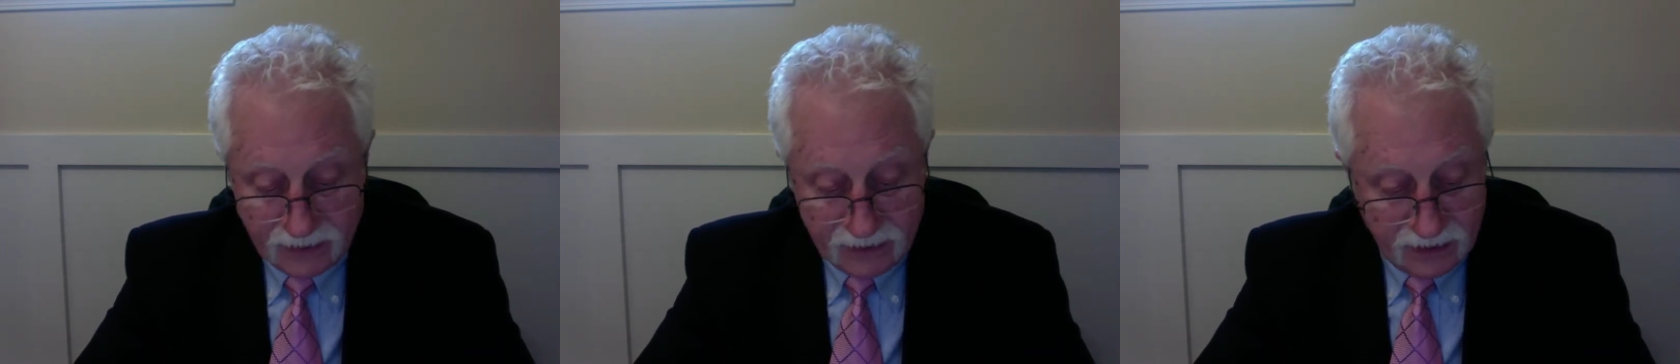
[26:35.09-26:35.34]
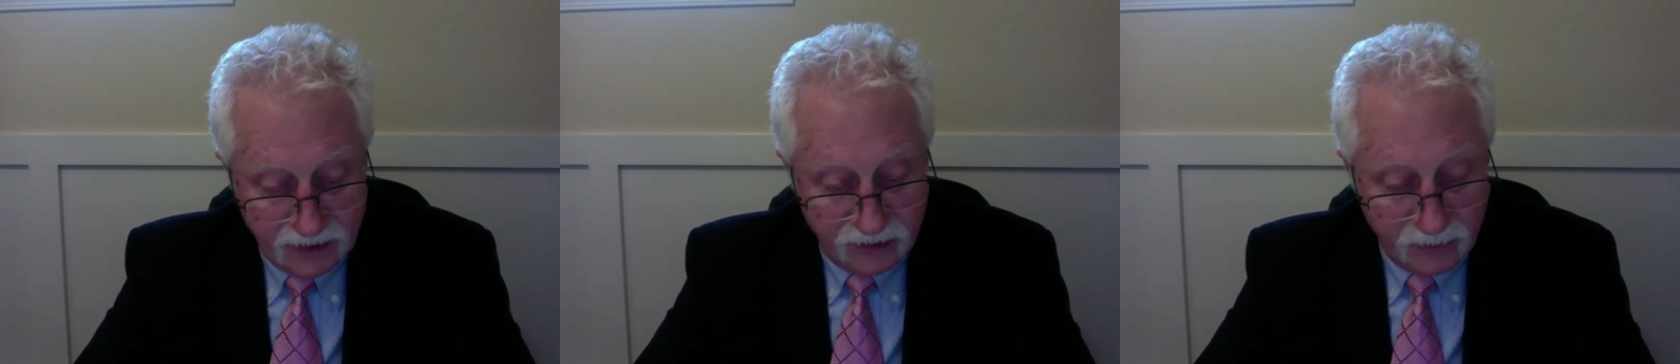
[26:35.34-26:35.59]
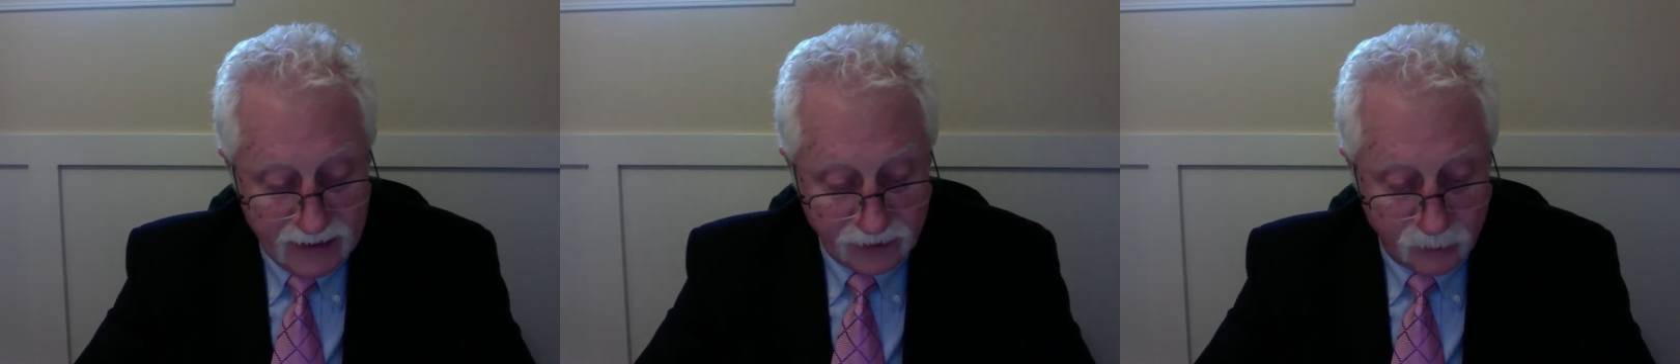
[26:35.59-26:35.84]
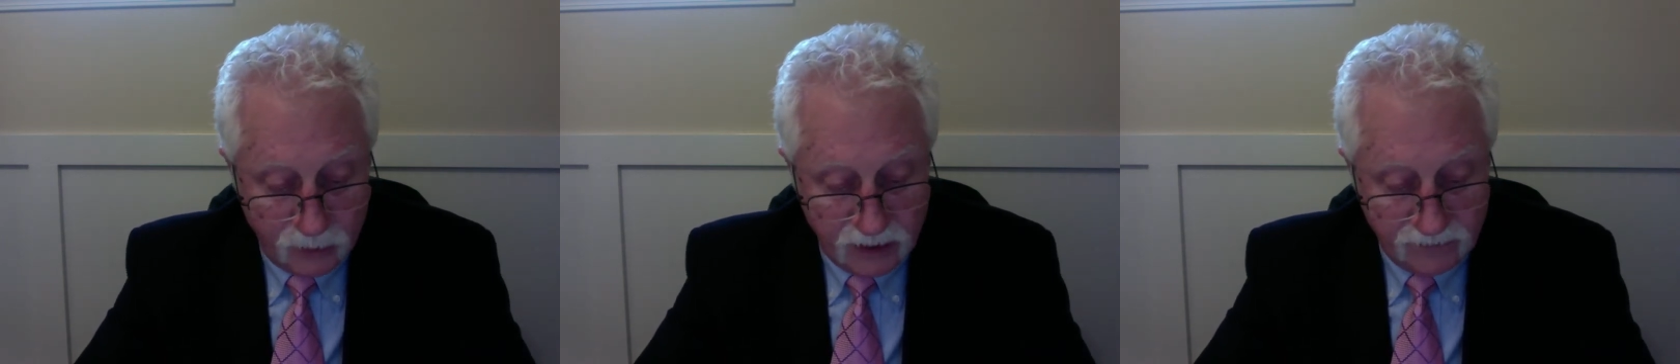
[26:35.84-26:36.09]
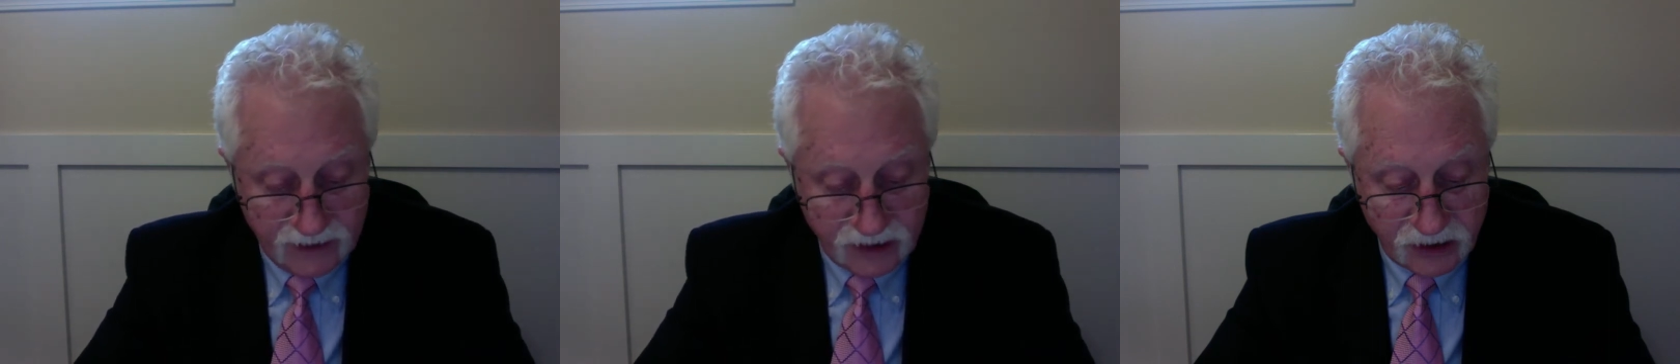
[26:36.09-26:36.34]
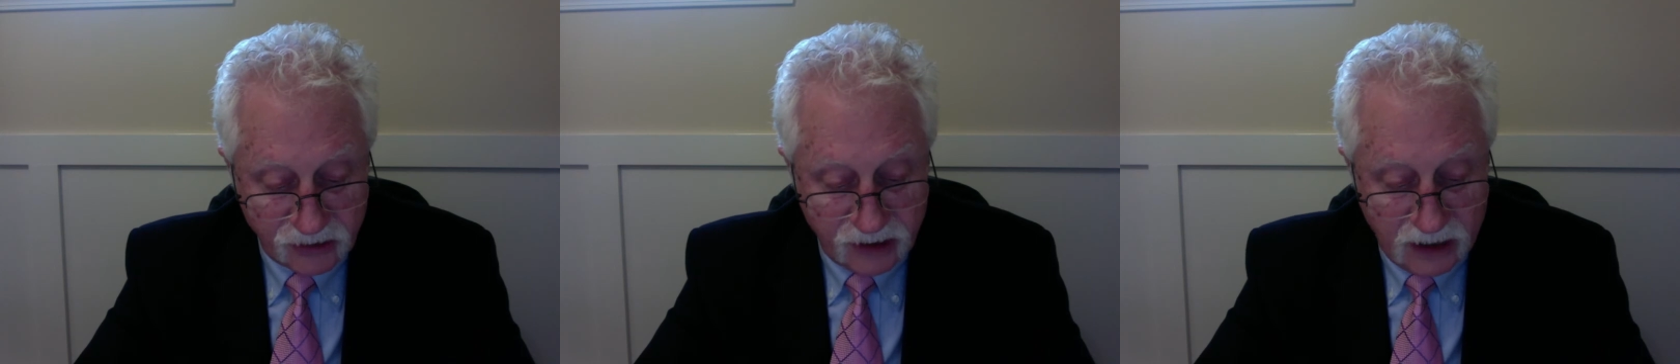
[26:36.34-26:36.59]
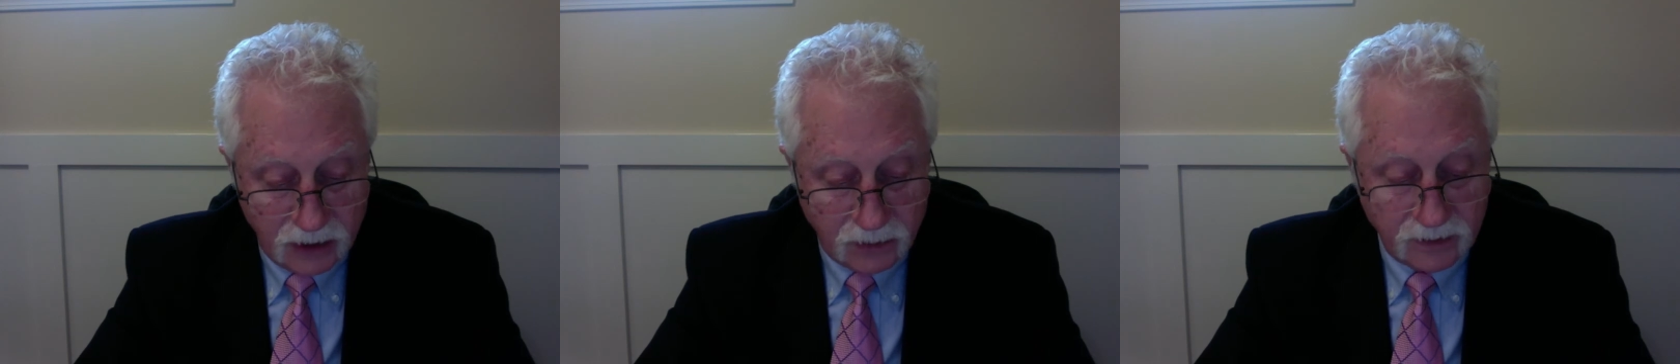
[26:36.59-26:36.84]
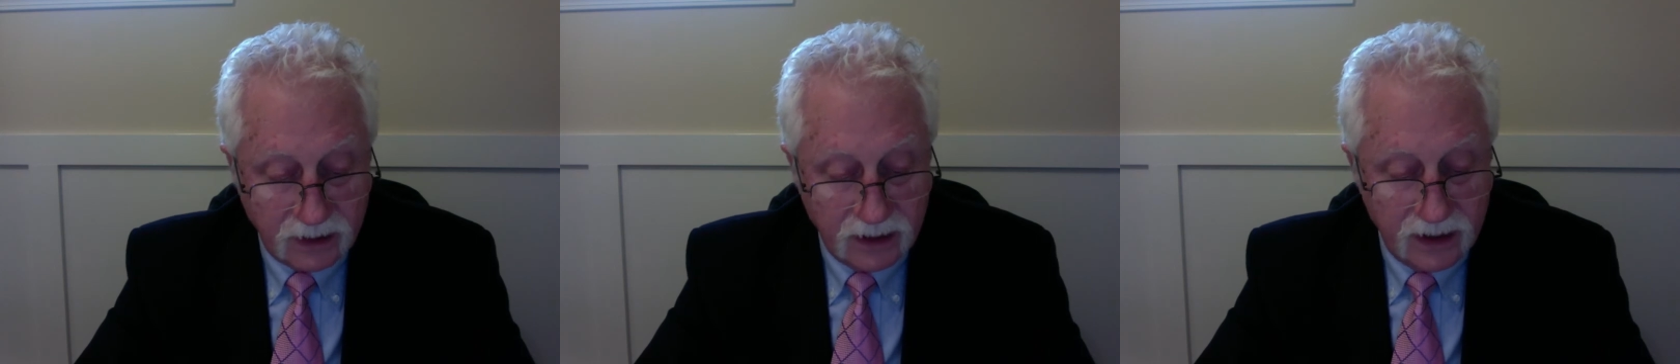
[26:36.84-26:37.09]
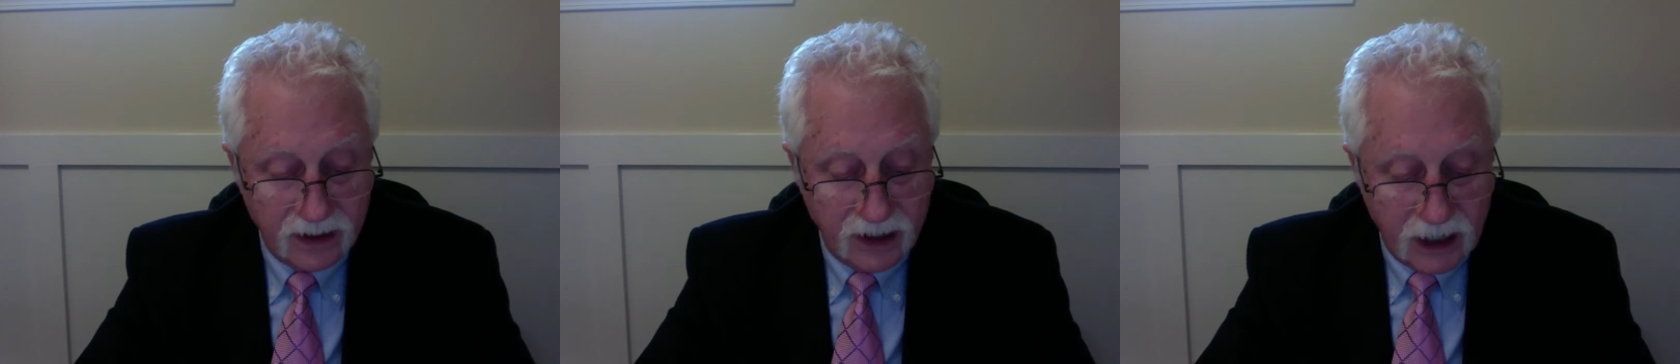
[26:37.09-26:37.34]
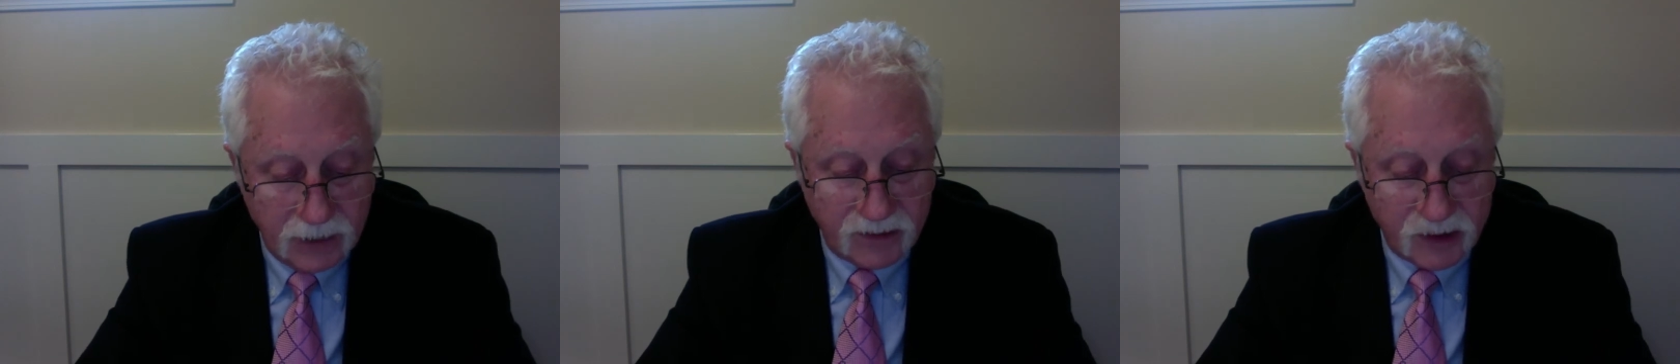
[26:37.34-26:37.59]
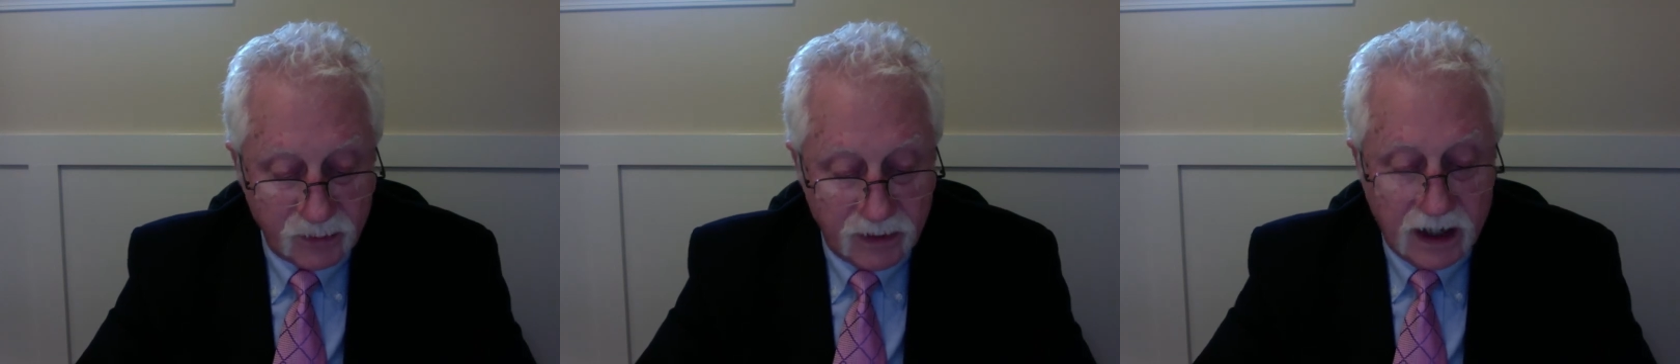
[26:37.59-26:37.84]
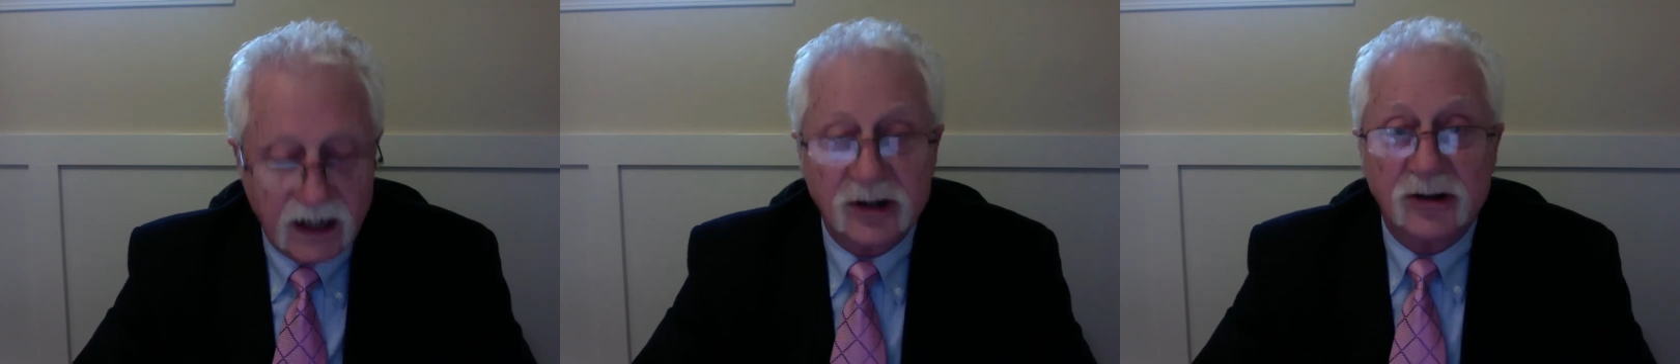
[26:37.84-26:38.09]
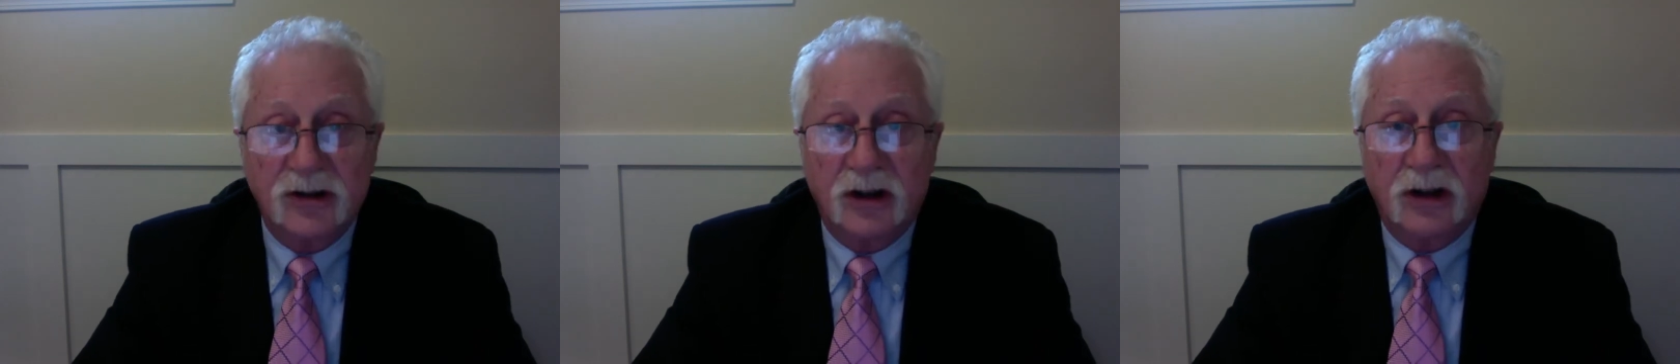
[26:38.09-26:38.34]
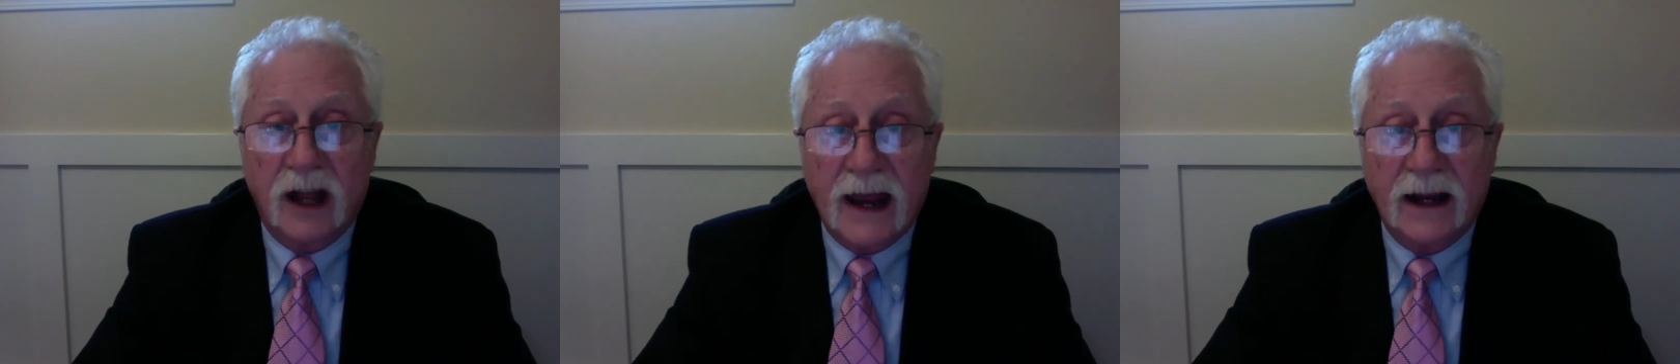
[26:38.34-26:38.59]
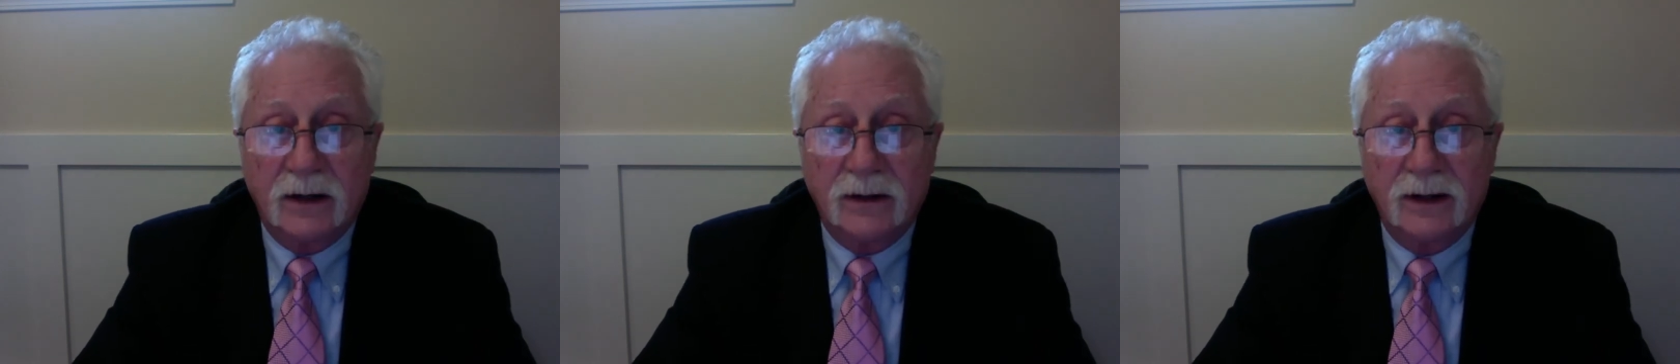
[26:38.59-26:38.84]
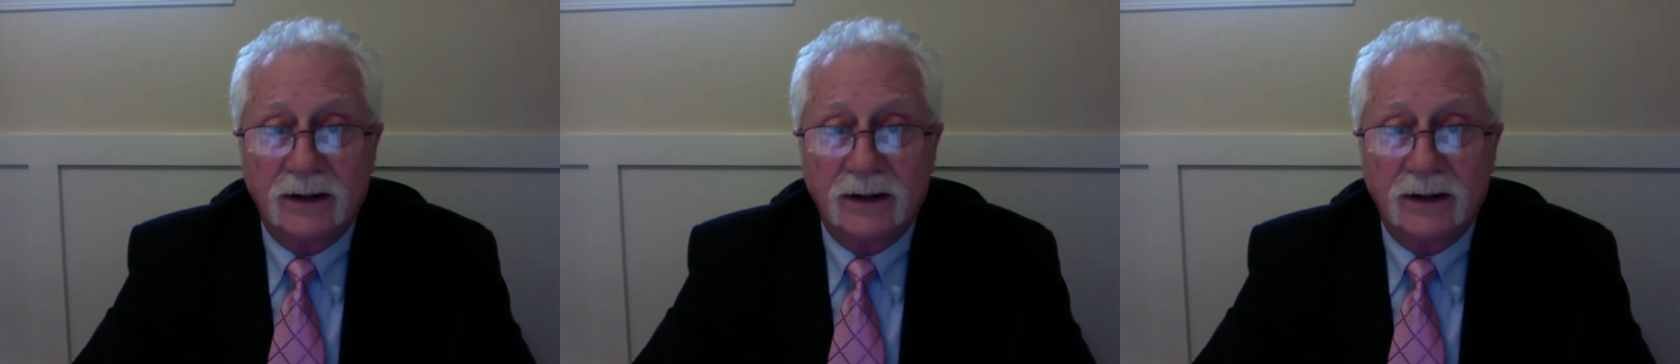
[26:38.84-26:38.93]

and is about 12 inches long and responds to loud,